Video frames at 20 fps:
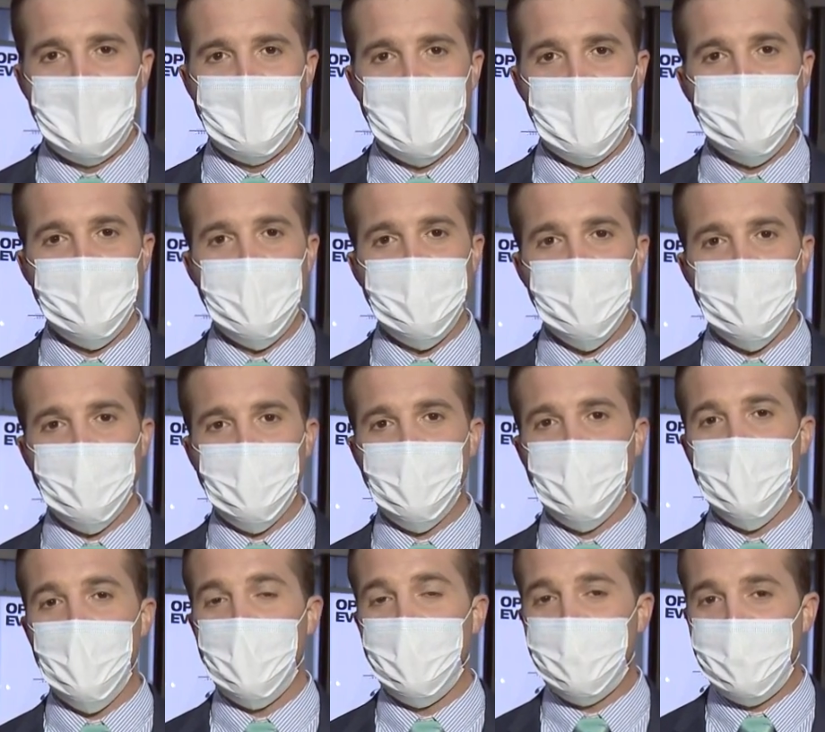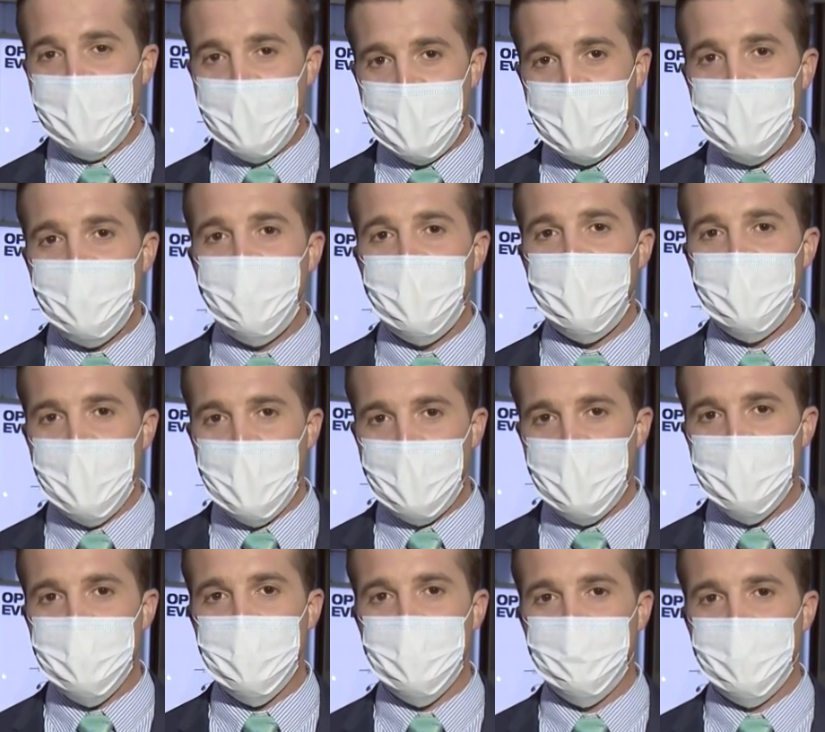That does include, though,
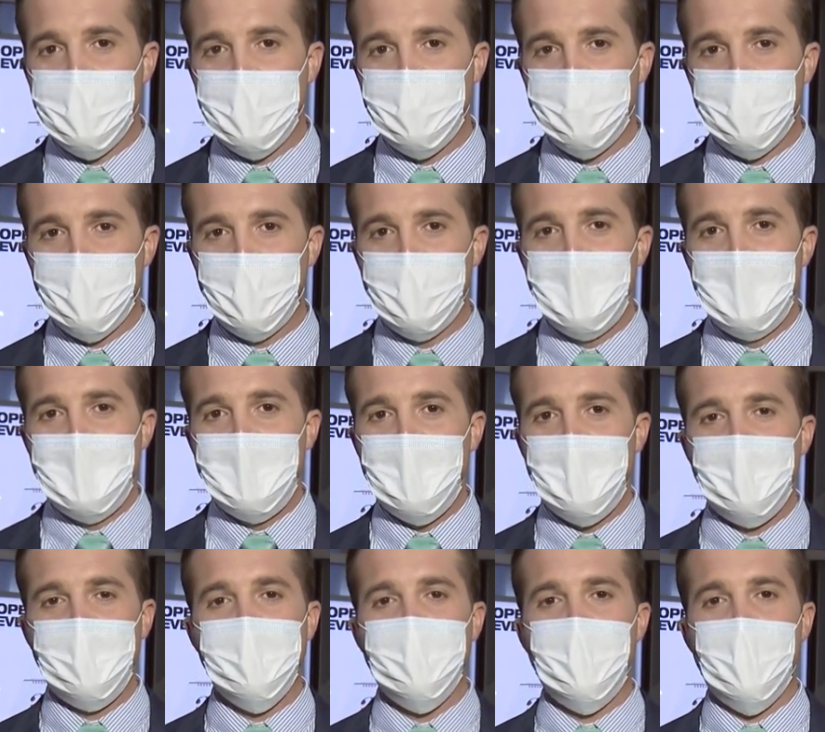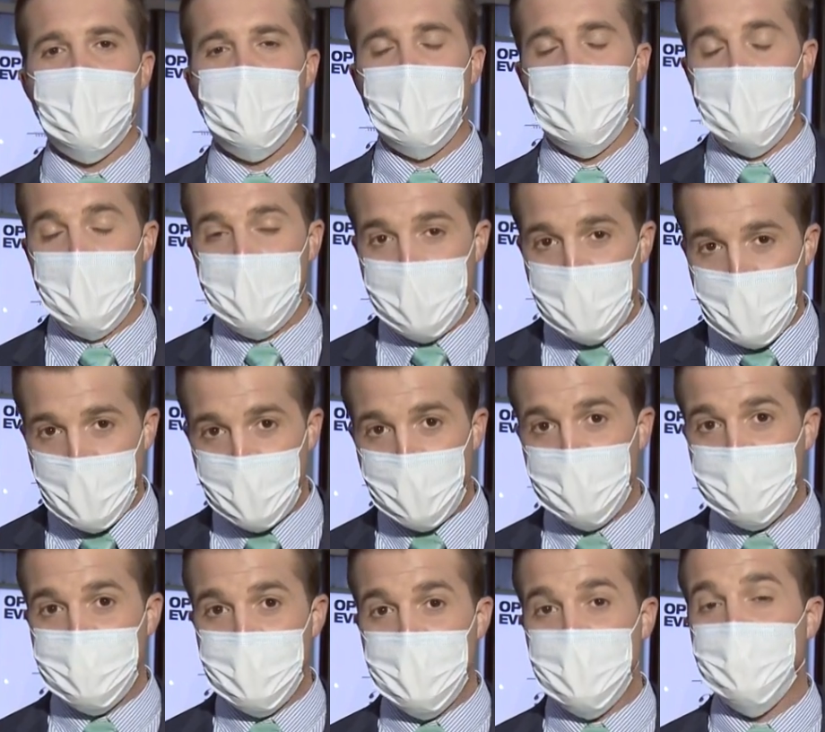5,000 people that the Department of
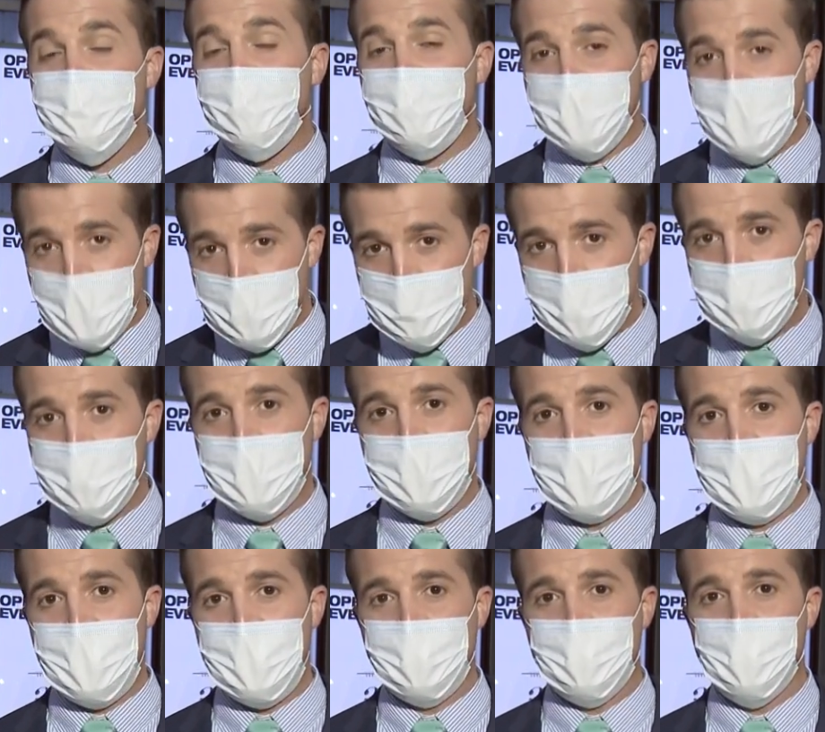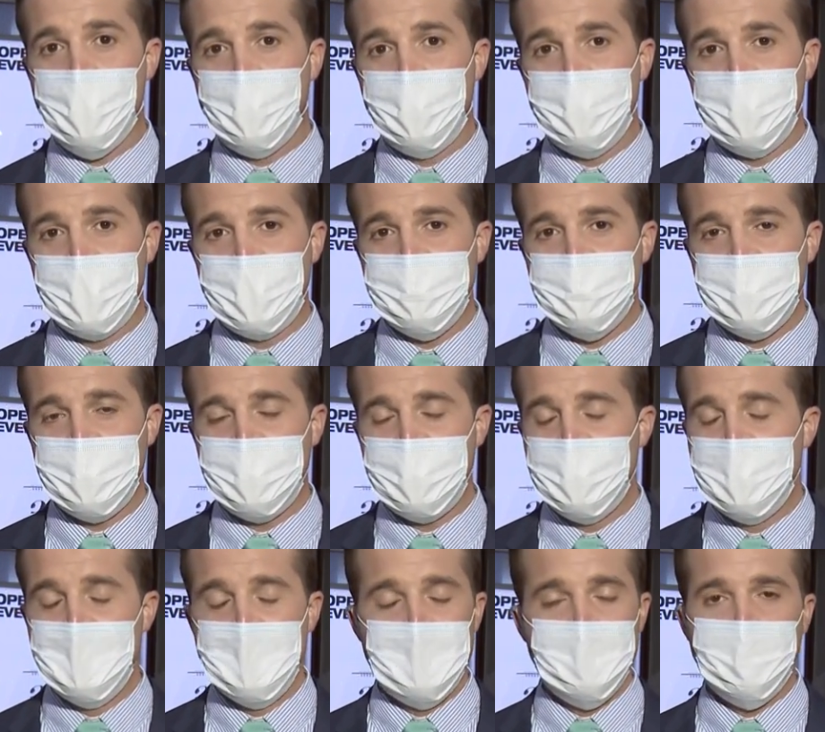Health says probably had
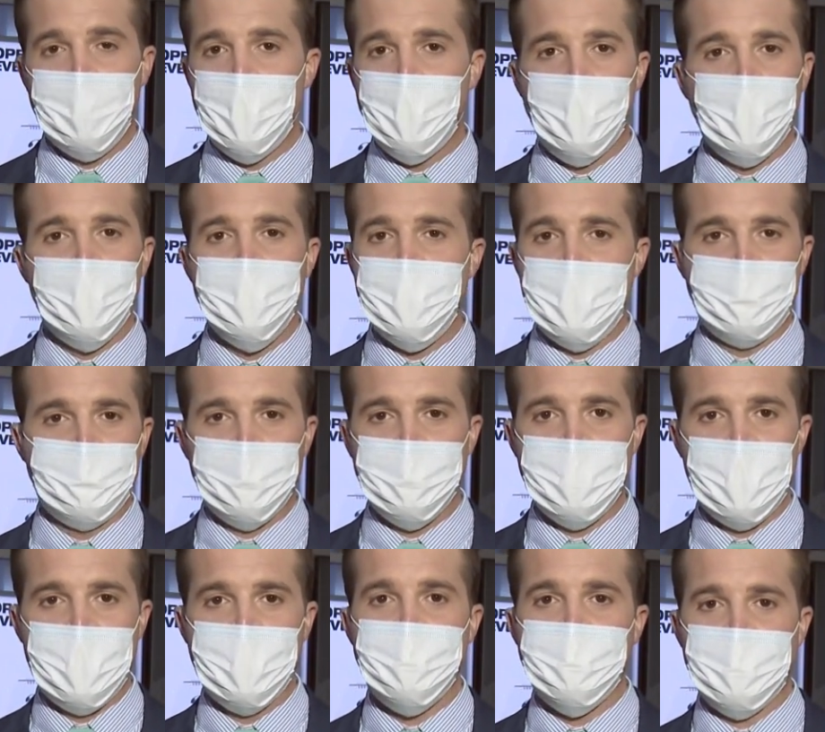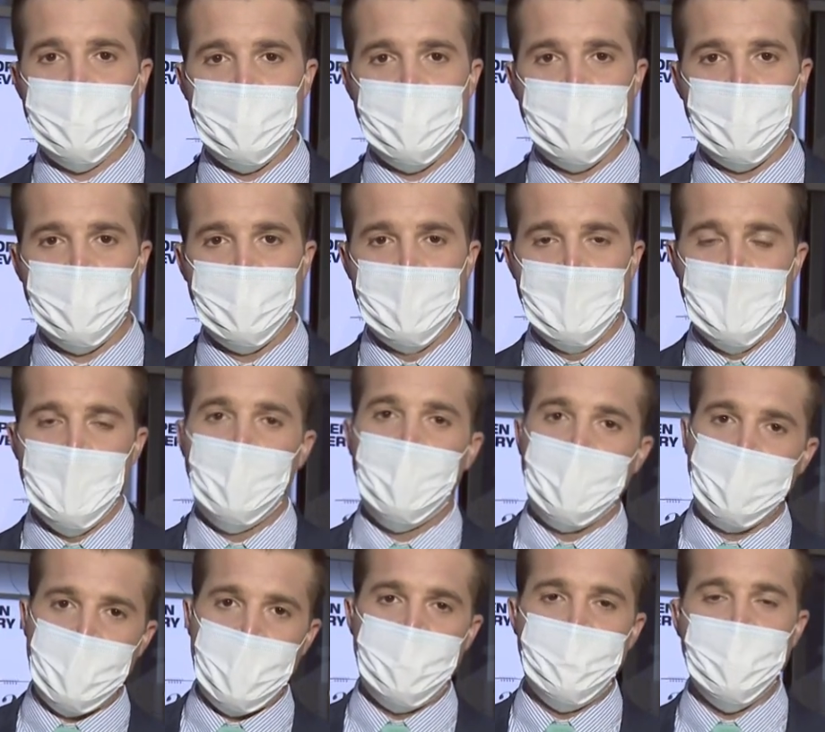COVID-19 but were never tested.
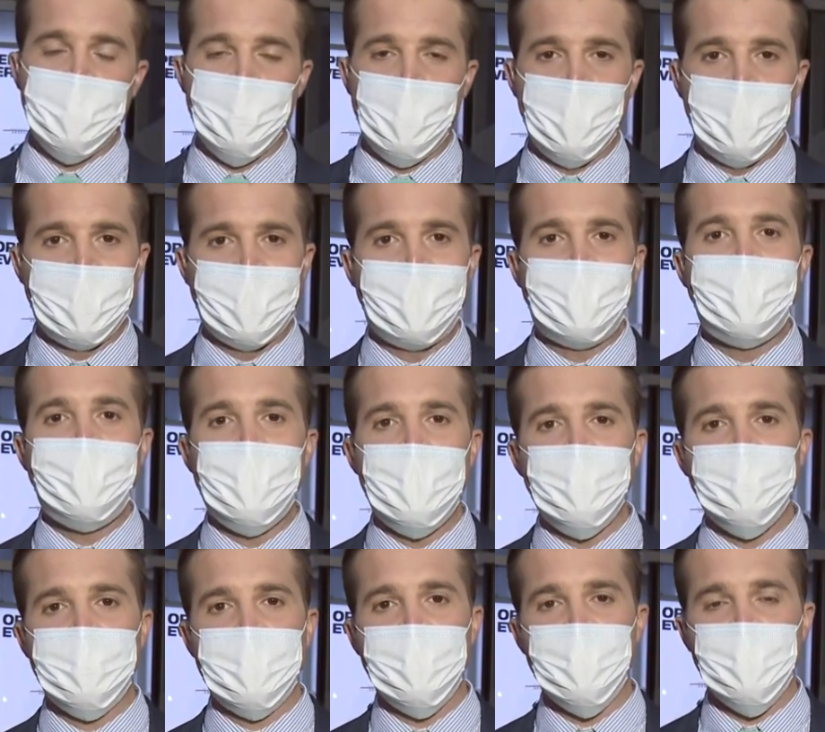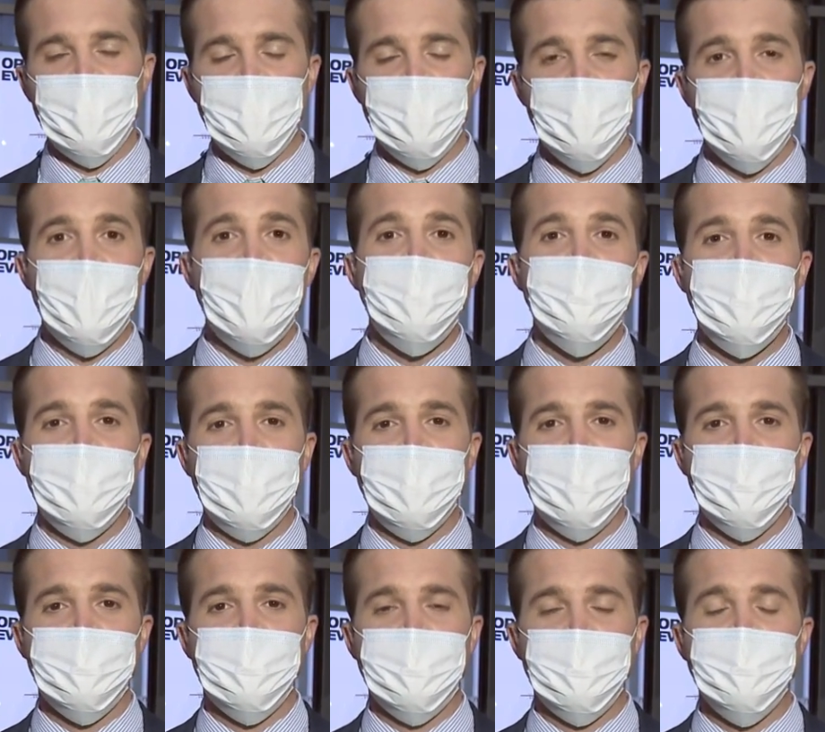We're live this morning in Hell's Kitchen. John
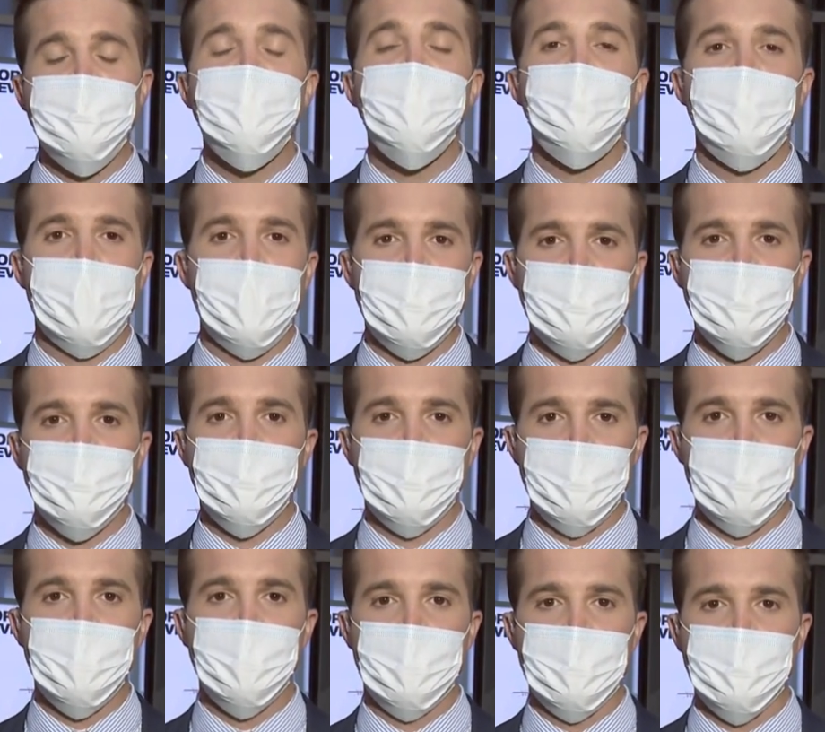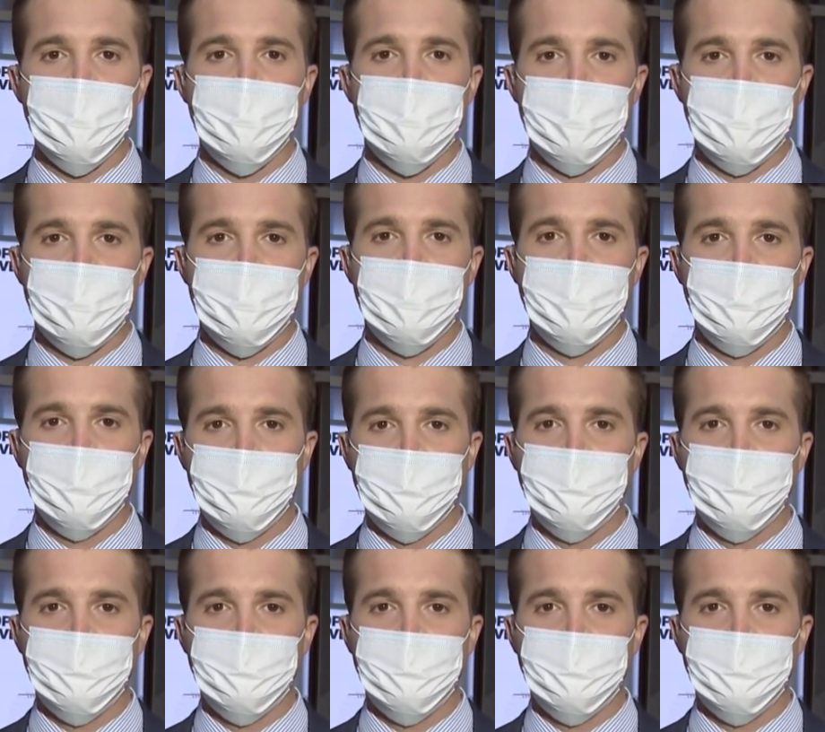Dias, CBS 2 News. Okay, John,